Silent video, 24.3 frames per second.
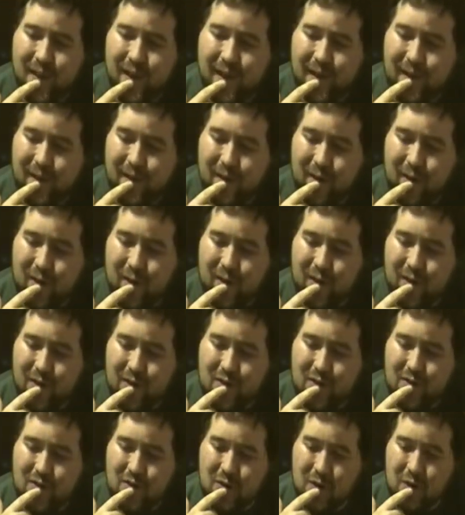her
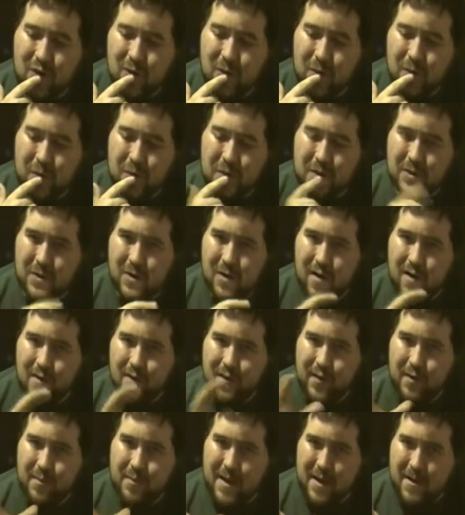and Star-Lord are
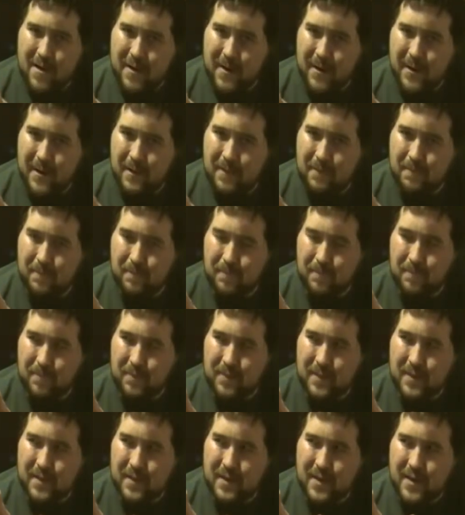off on a balcony,
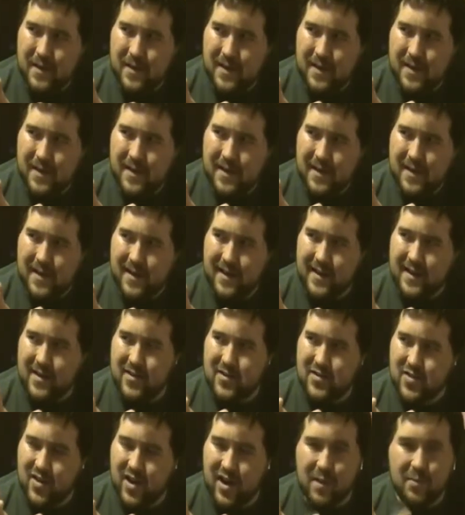and
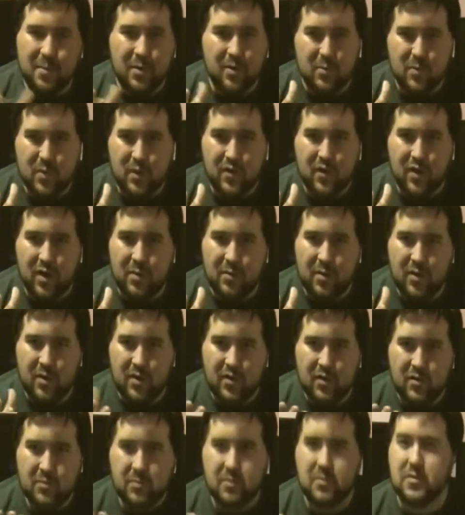he's trying to put the moves on her
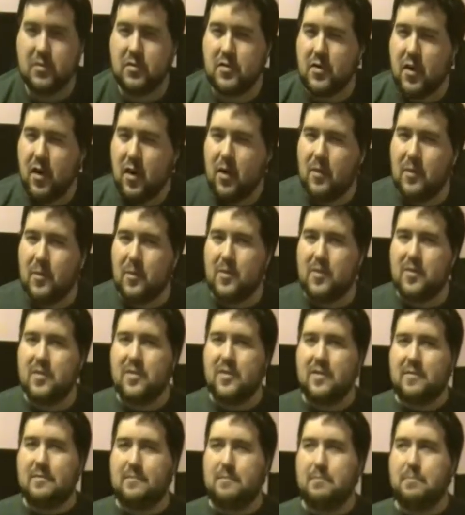because
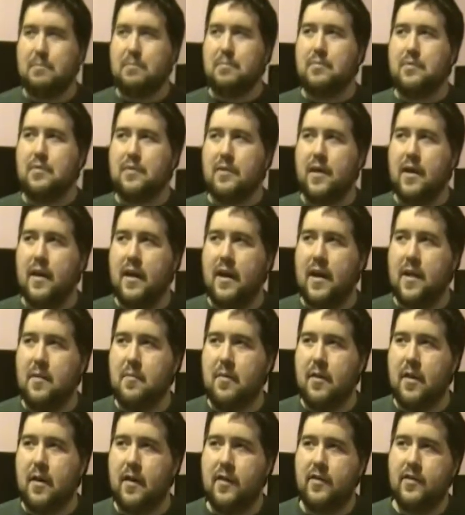Star-Lord's pretty
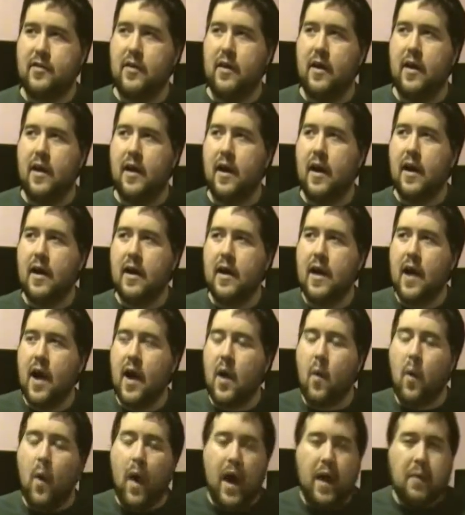much
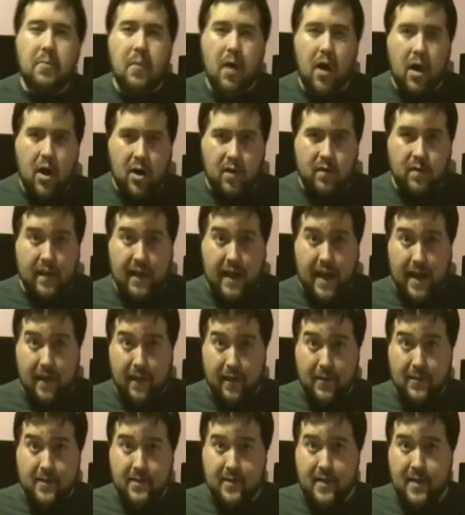Quagmire of the
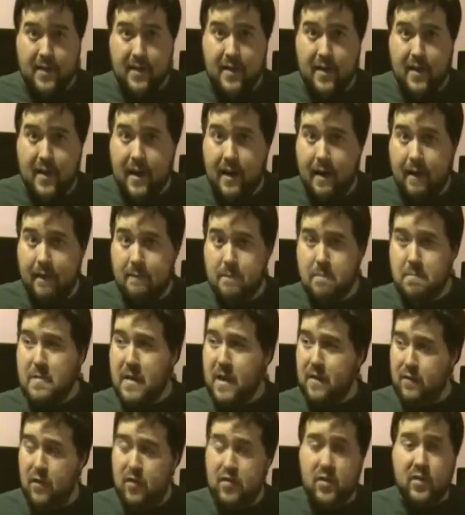Galaxy.
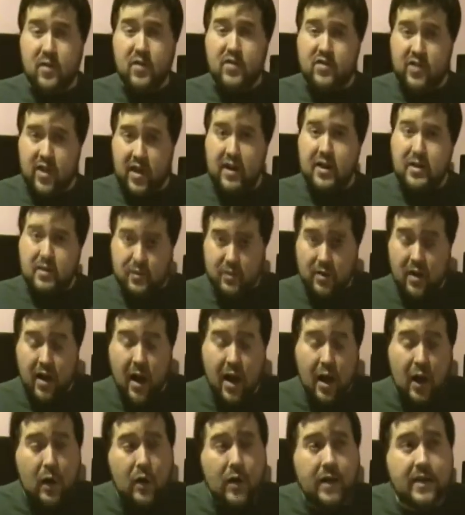If there's a vagina, he'll
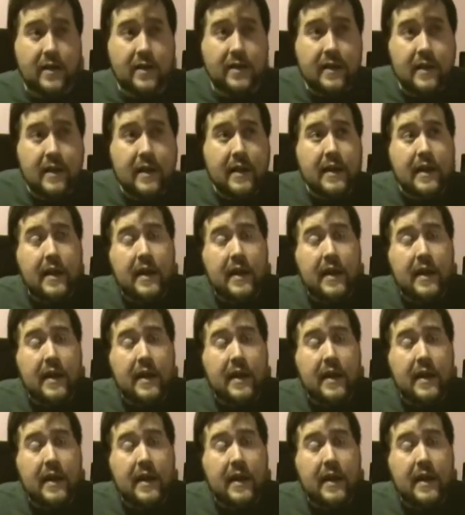conquer it.